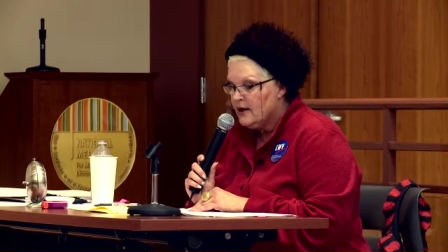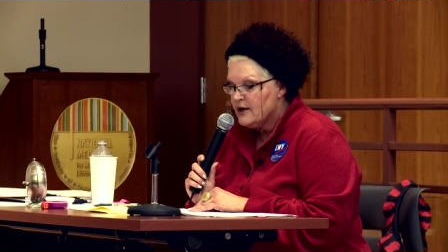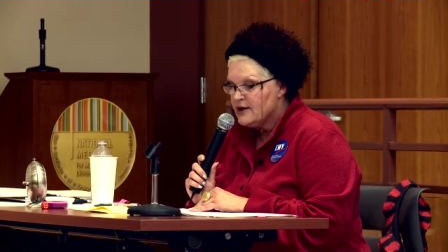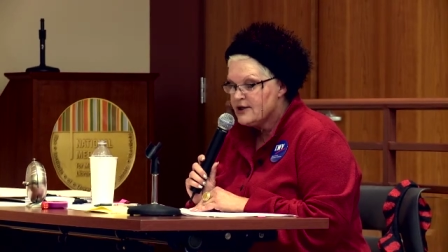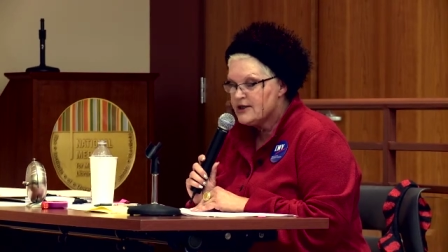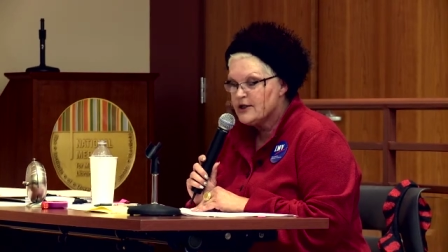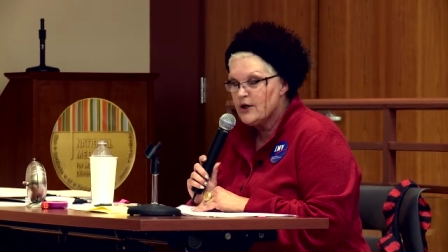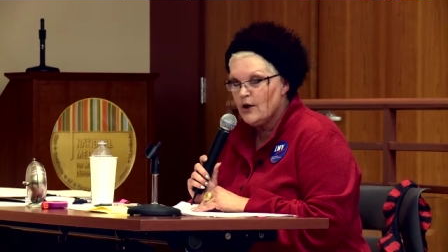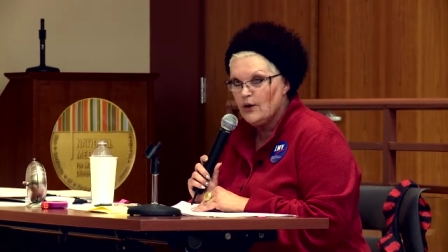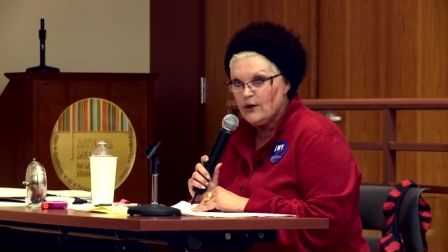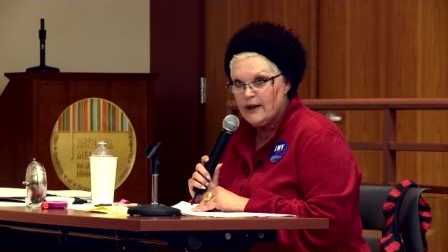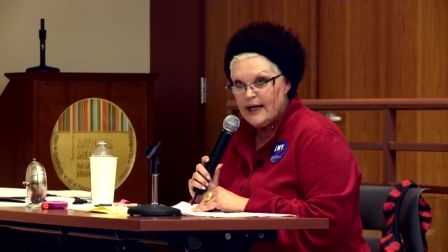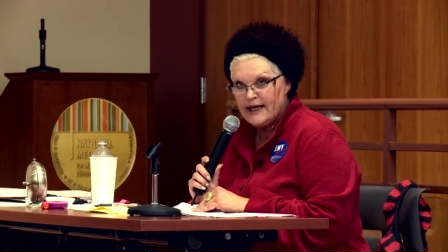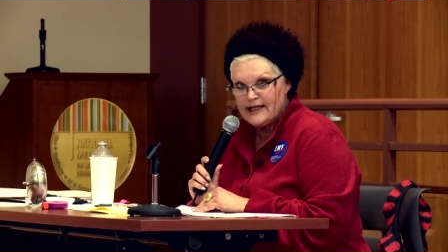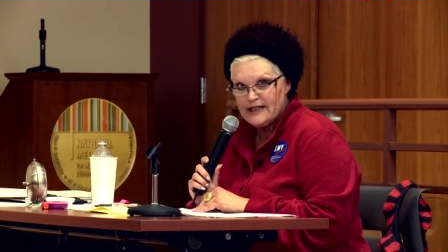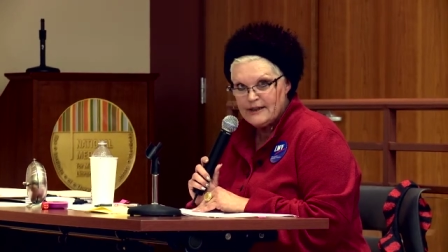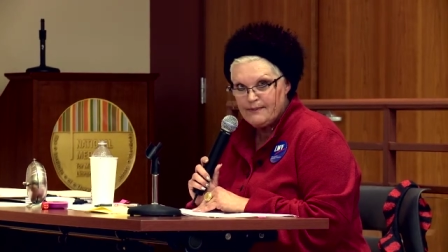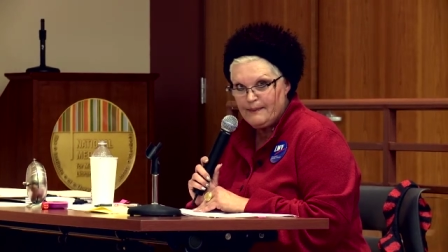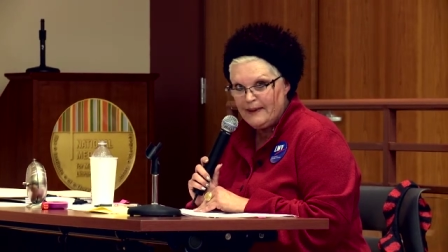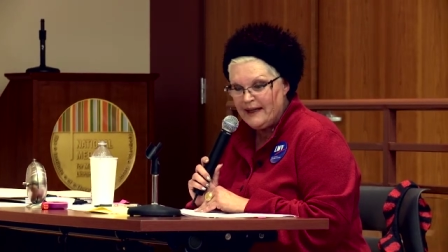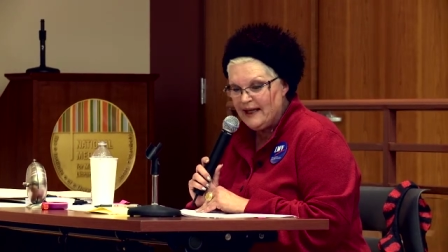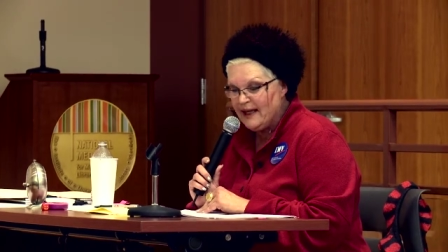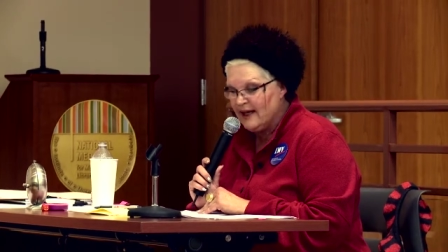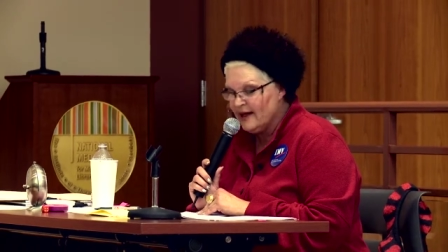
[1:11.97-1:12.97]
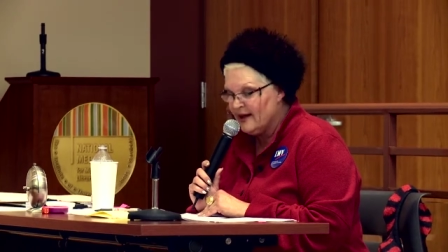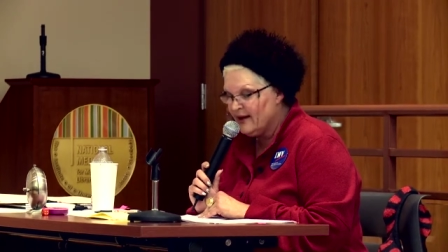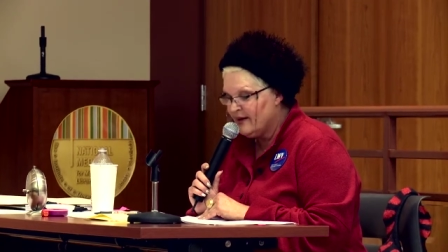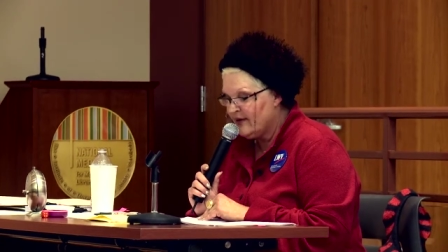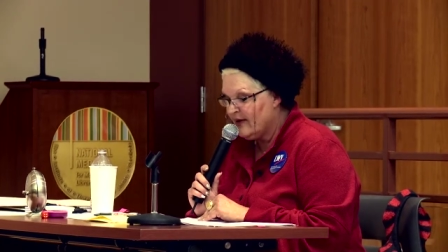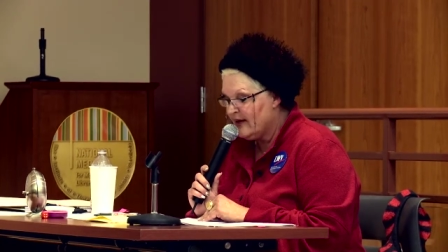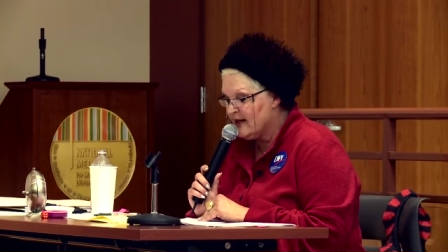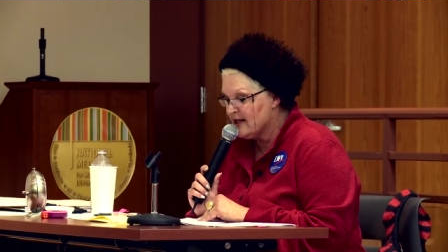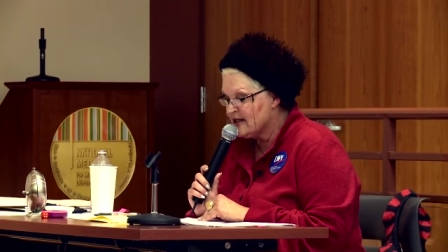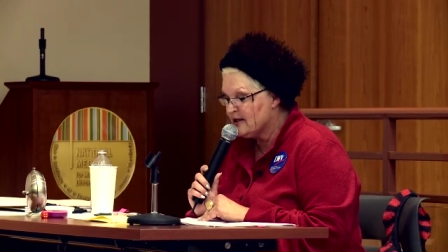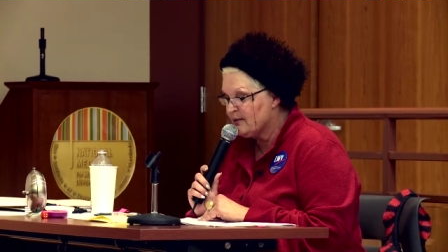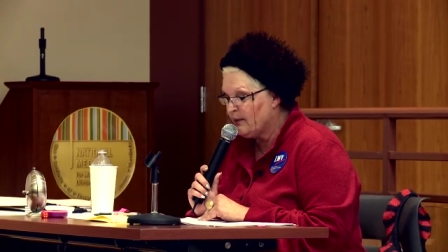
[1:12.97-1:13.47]
So let's
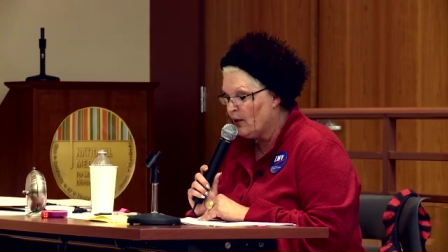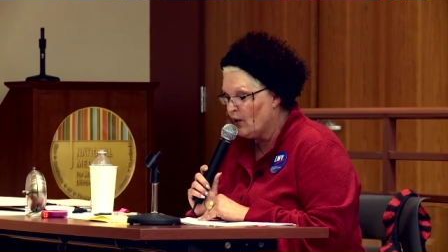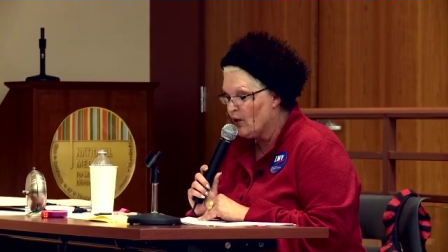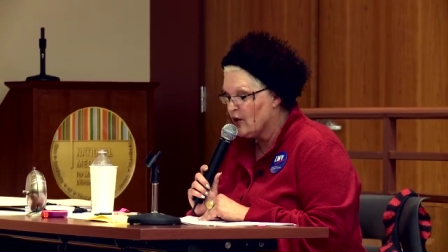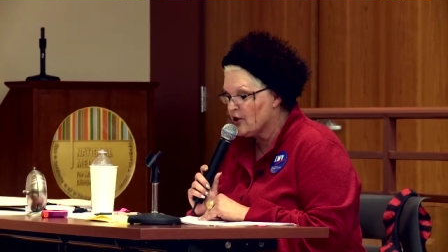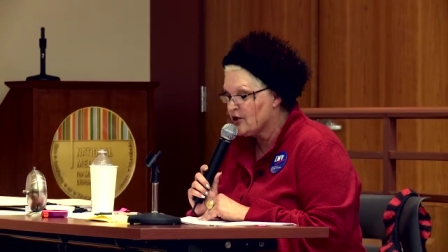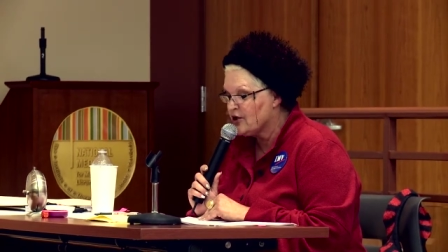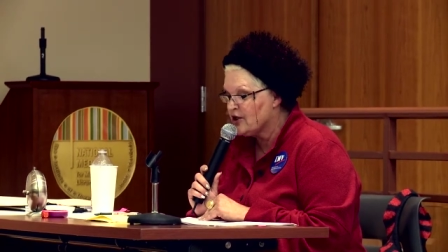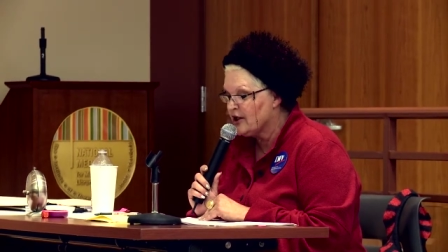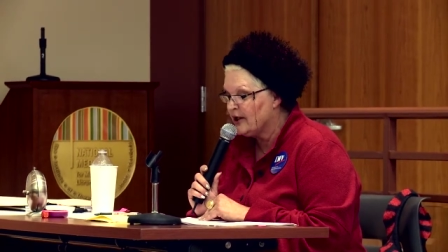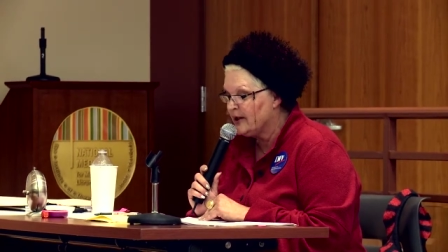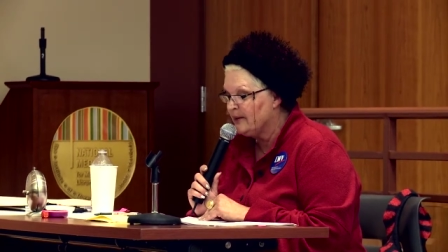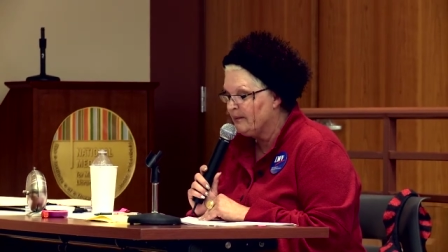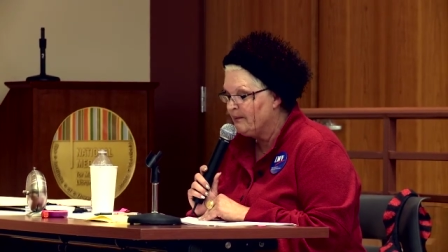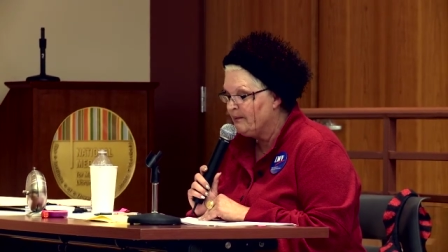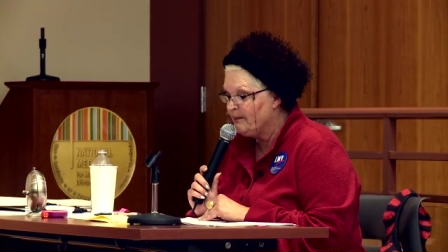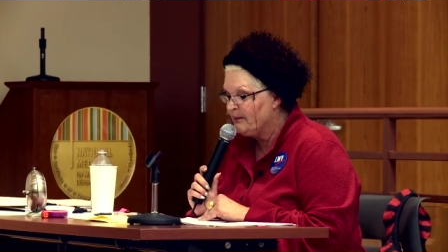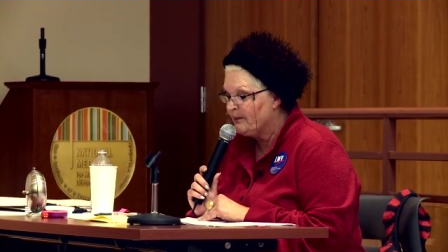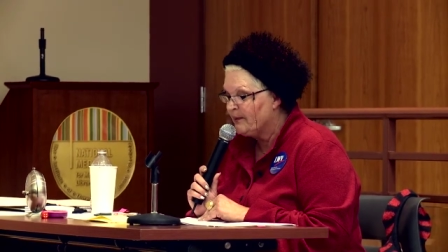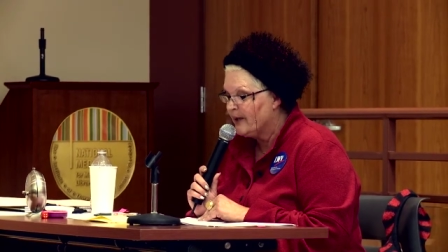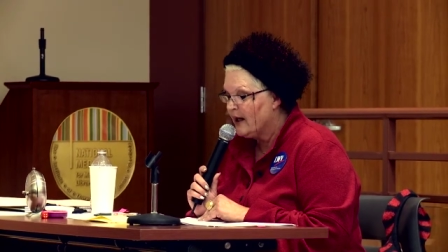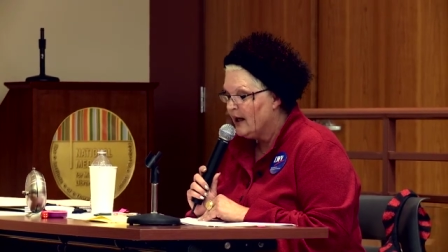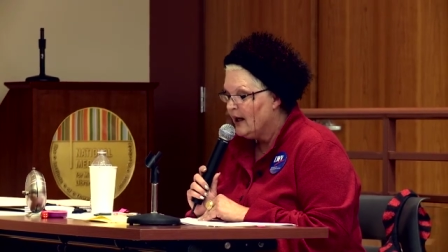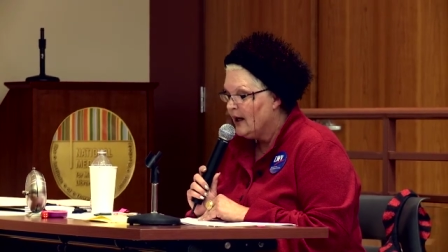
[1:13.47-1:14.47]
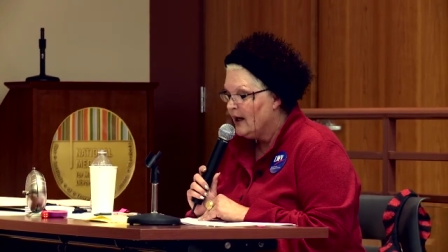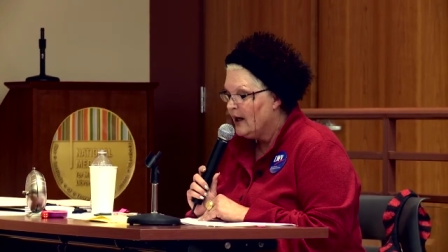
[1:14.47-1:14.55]
begin this portion.